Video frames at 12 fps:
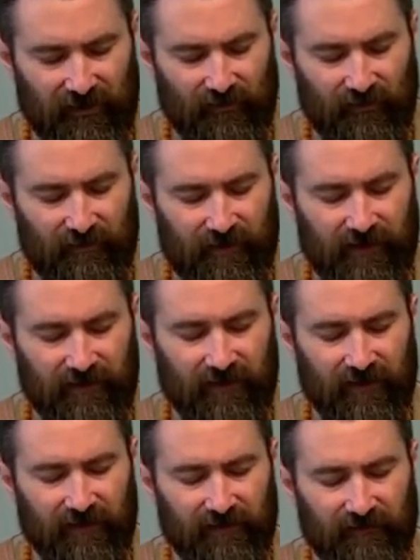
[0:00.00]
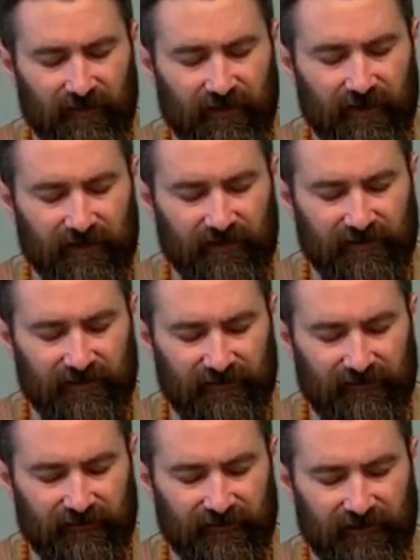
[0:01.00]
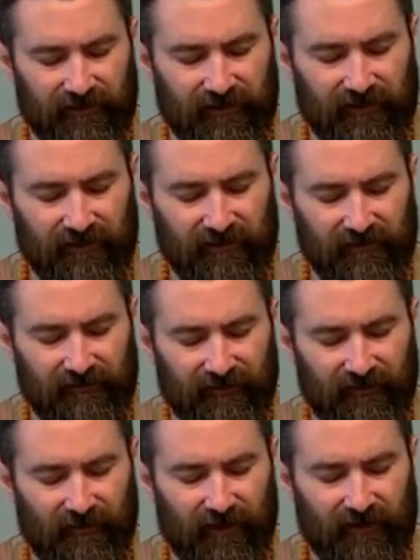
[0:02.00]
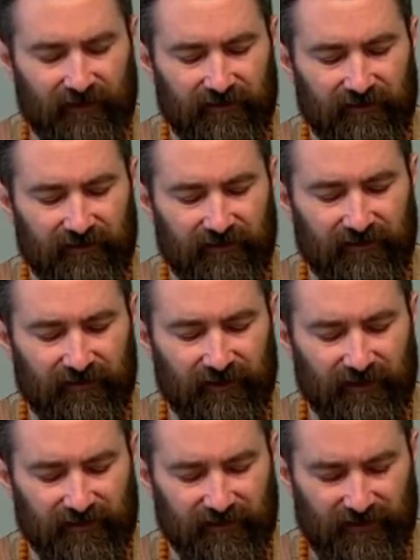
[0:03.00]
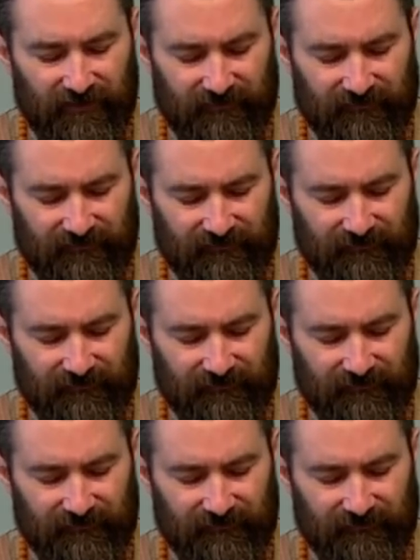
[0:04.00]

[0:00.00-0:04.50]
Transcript: remain unproductive if the breath does not reach them.